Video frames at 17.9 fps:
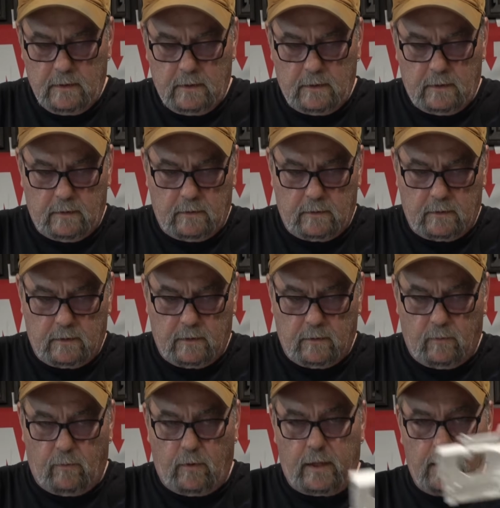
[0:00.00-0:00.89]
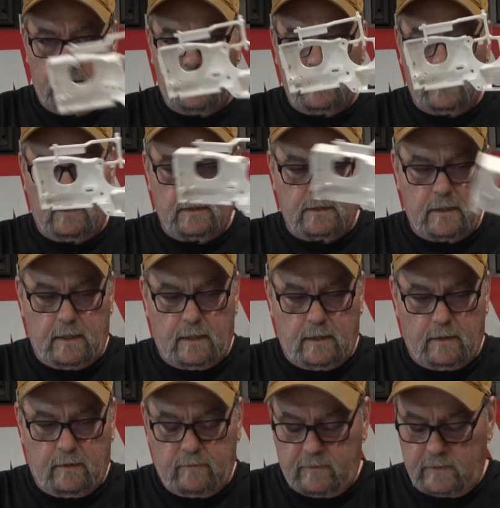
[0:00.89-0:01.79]
into the white chassis
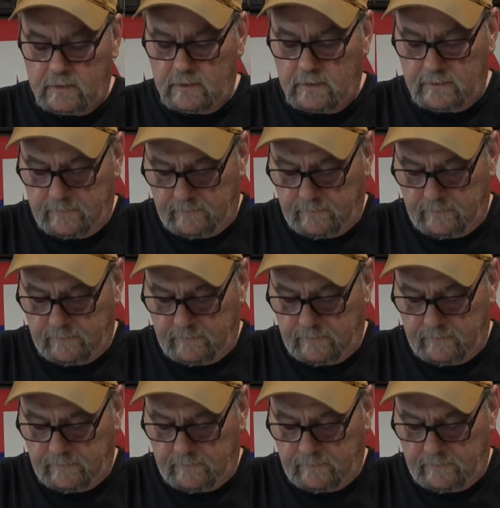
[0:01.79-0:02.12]
halves.